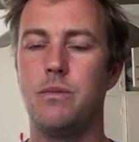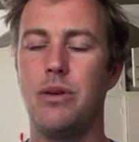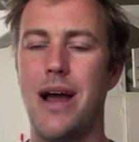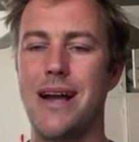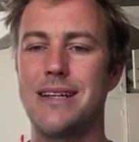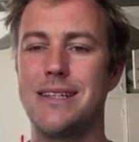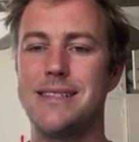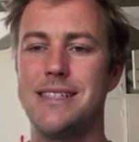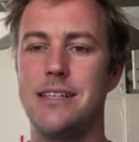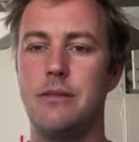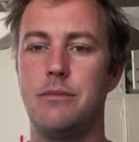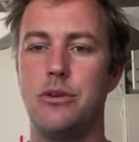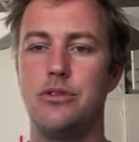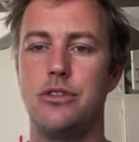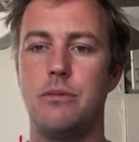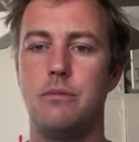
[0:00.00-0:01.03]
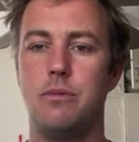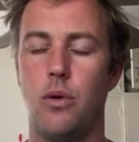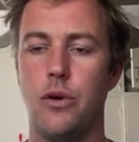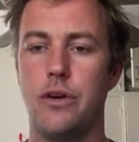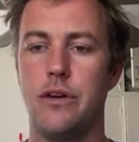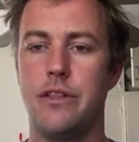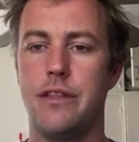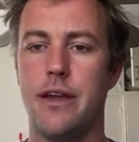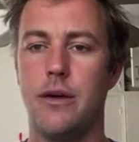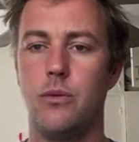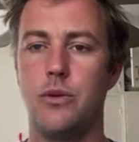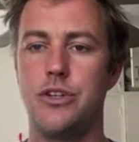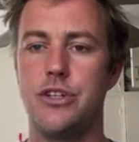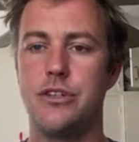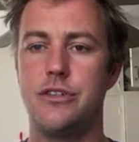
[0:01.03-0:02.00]
practicing the most important thing,
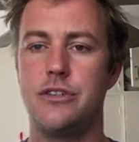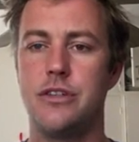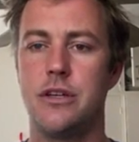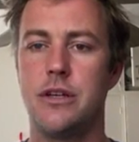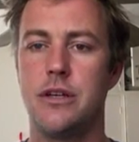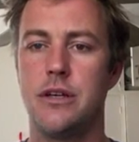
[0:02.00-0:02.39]
which is